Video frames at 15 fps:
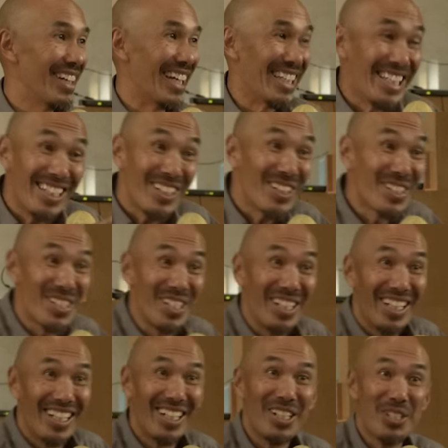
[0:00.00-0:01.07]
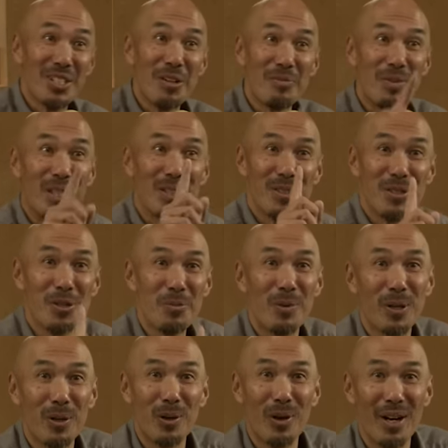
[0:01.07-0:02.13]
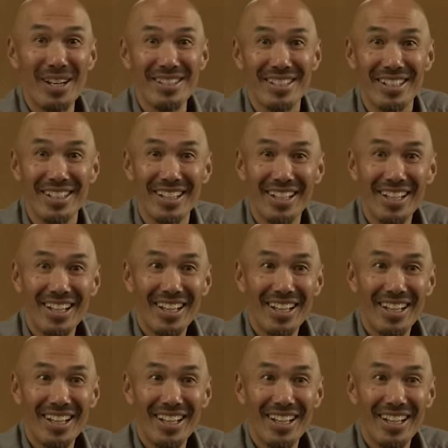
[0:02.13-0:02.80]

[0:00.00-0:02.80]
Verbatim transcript: And here's, here's something super crazy